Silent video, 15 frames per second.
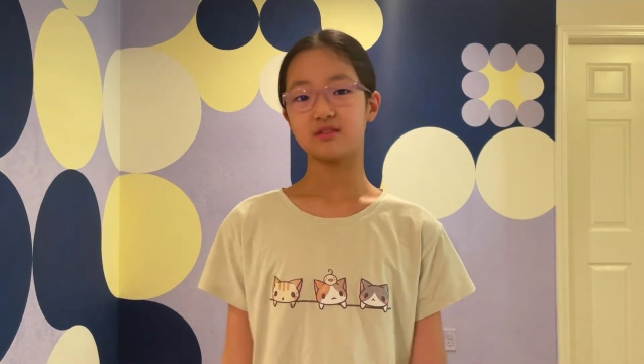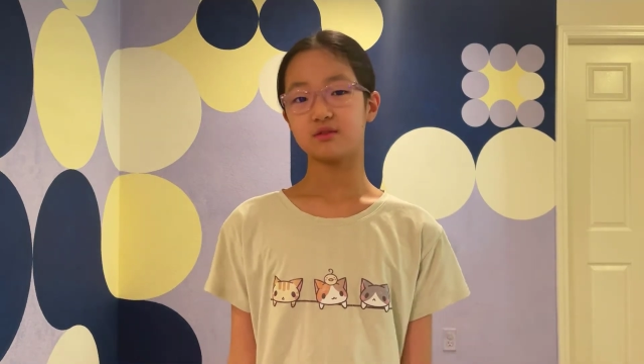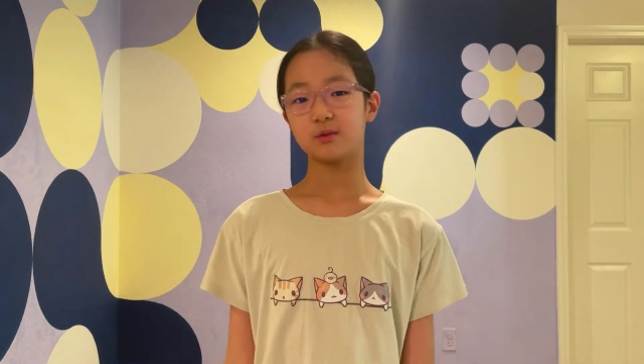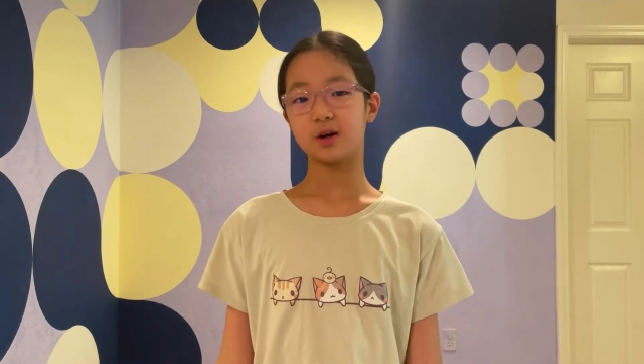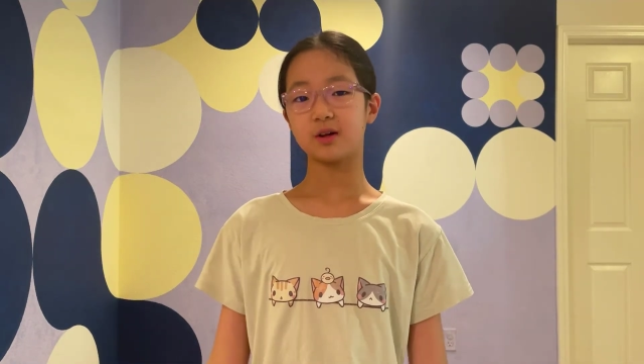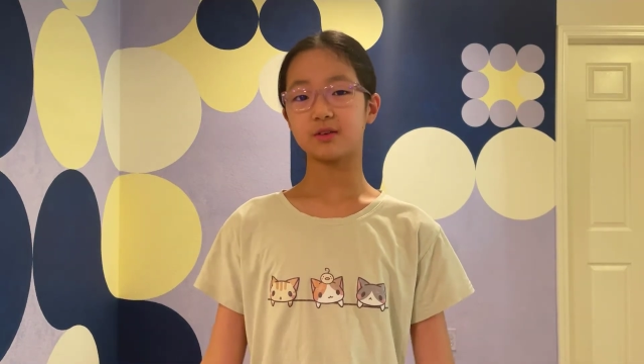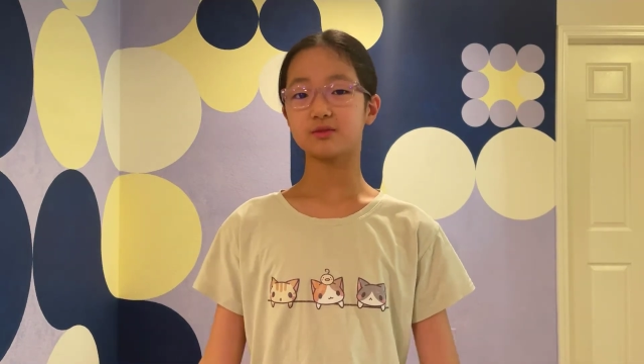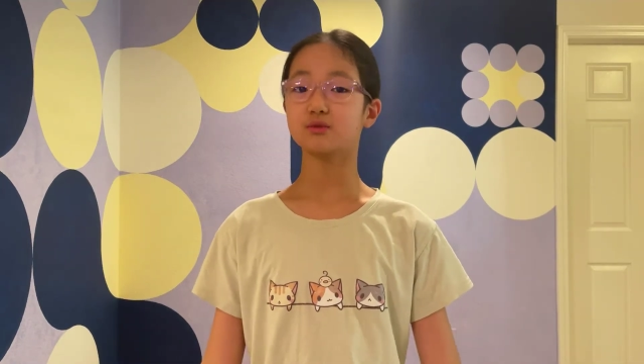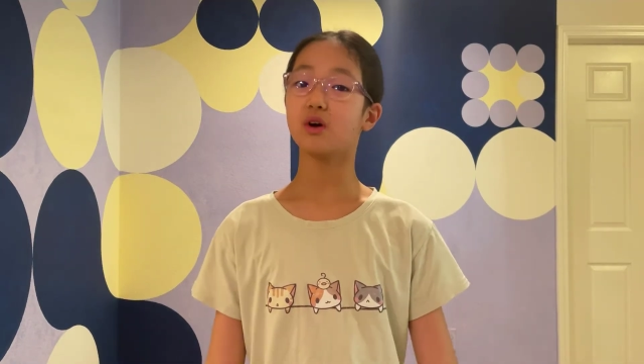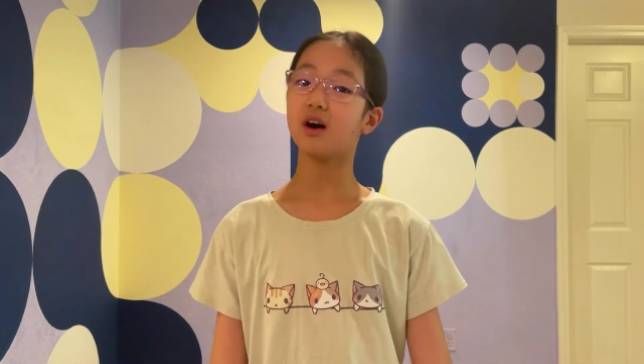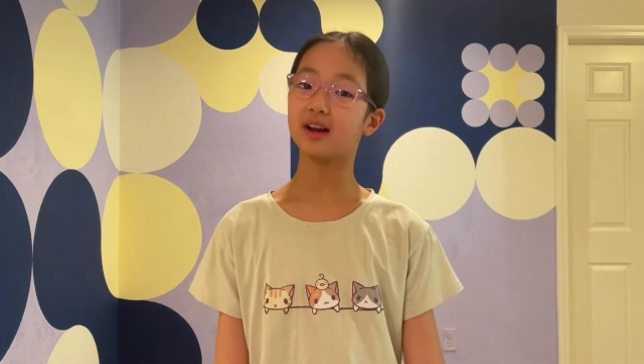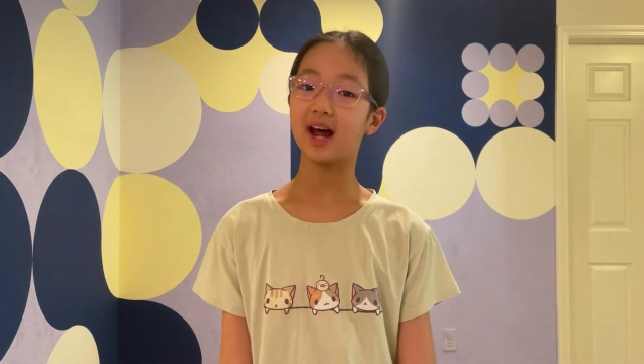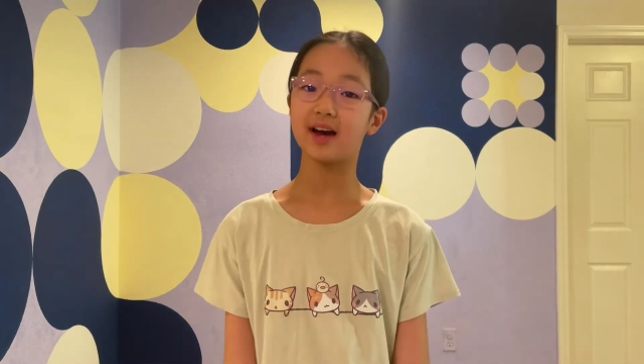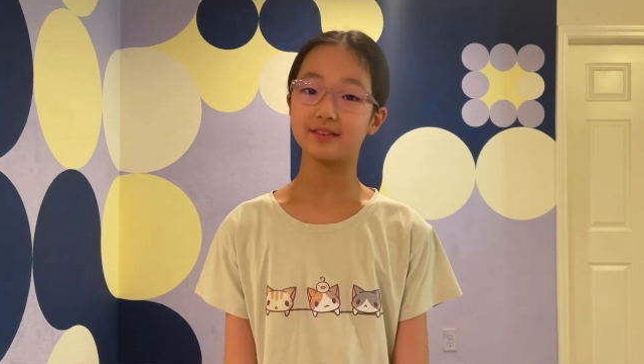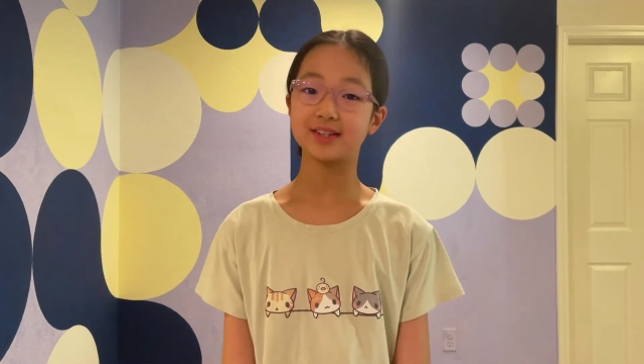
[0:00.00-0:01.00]
Well,
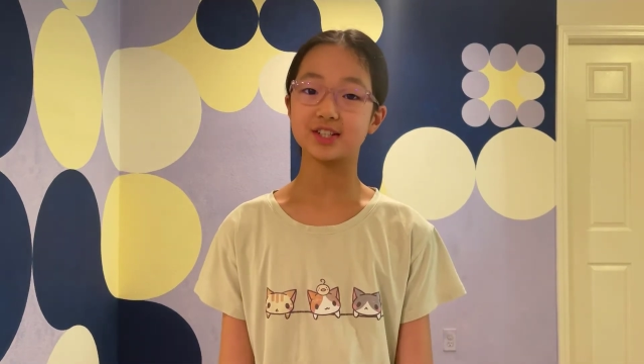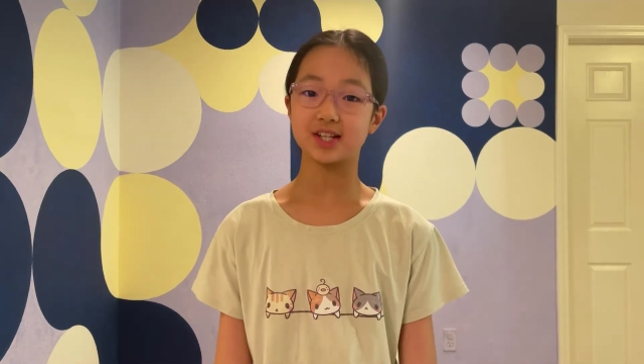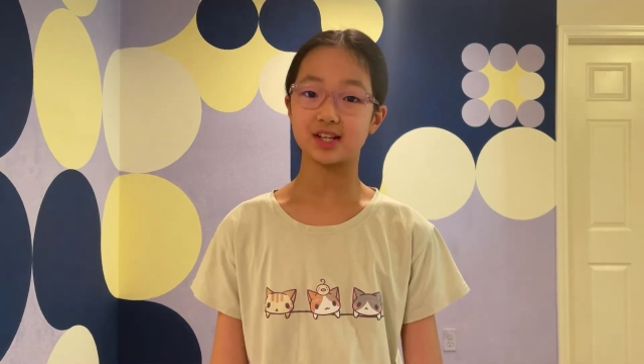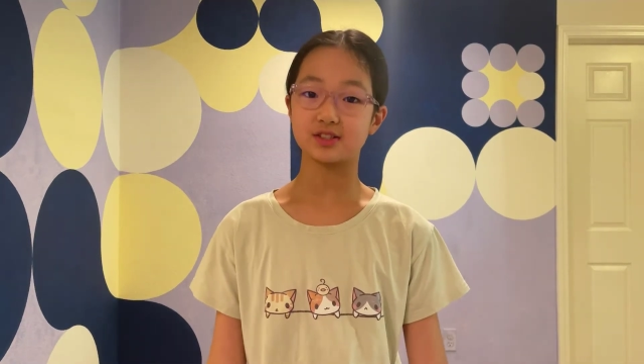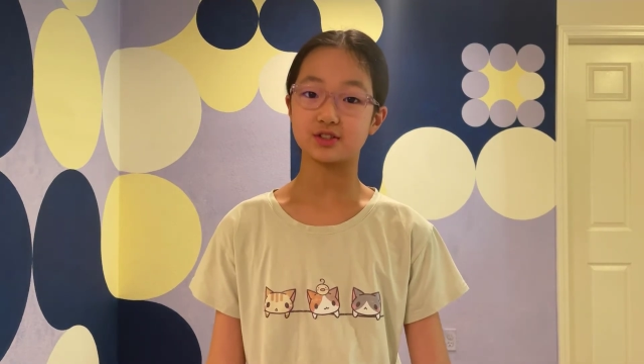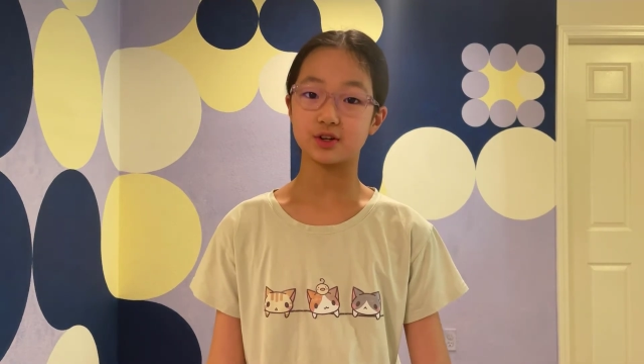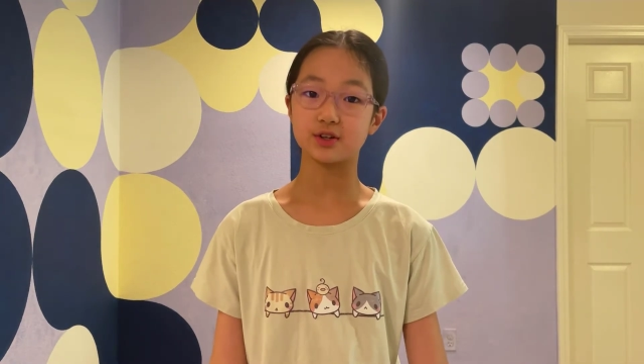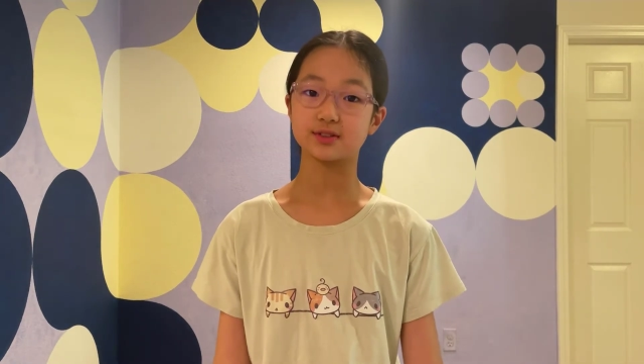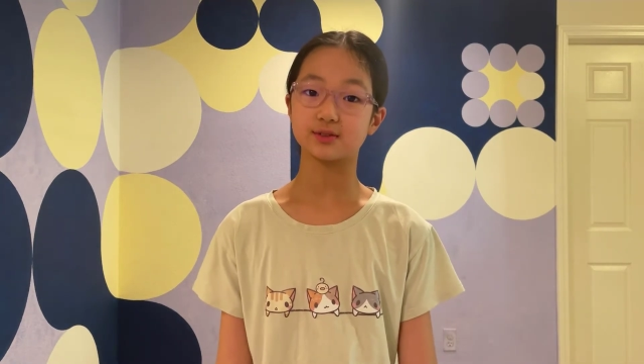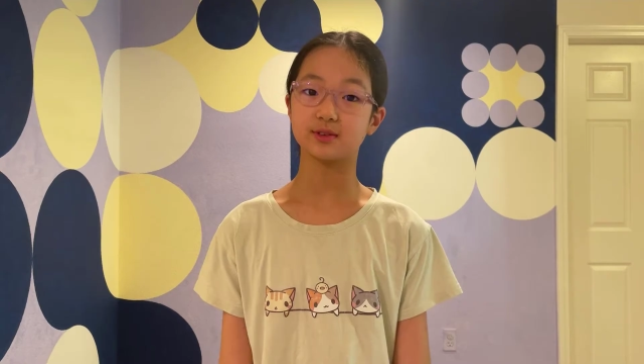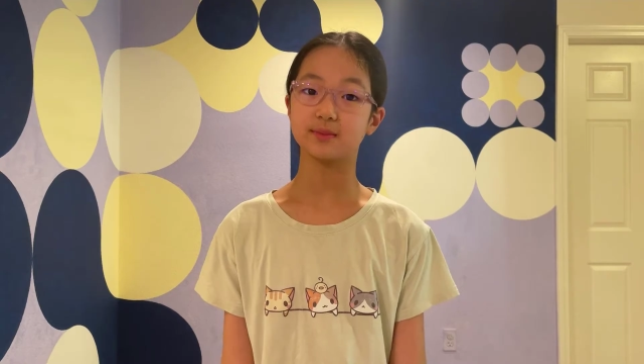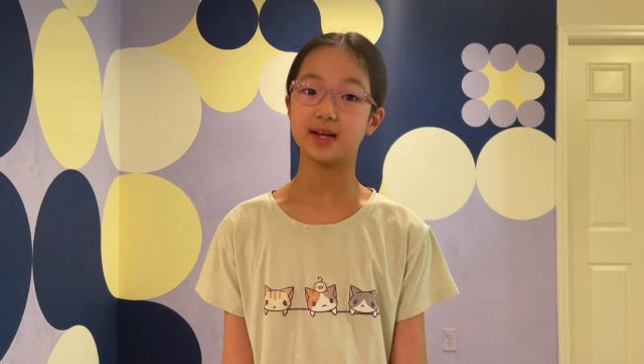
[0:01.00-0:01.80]
not having gestures will